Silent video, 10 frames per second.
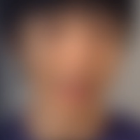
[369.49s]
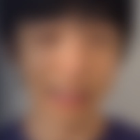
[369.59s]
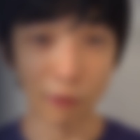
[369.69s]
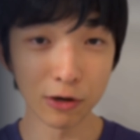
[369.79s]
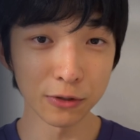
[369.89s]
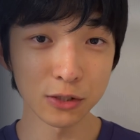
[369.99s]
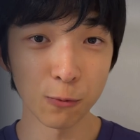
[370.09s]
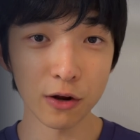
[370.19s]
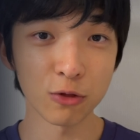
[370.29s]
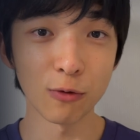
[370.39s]
Now we're going to
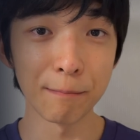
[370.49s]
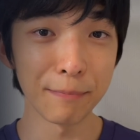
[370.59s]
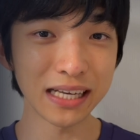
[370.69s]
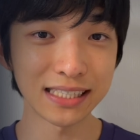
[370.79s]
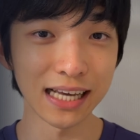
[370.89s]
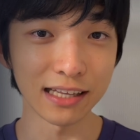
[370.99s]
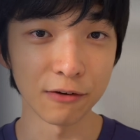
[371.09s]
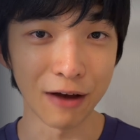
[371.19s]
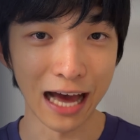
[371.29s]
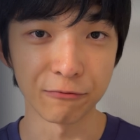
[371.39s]
work through a mixed set
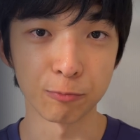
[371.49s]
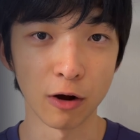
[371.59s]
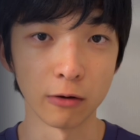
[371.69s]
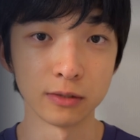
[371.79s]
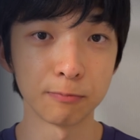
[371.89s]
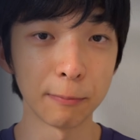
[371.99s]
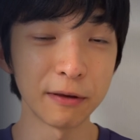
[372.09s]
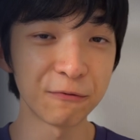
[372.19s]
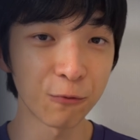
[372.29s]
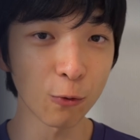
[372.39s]
of adverb problems, but
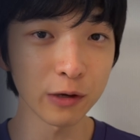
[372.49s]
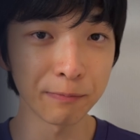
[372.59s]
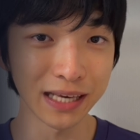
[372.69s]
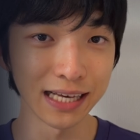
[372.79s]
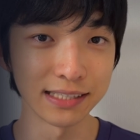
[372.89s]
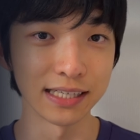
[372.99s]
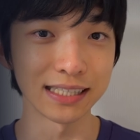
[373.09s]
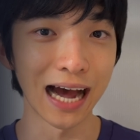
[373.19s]
before we begin this,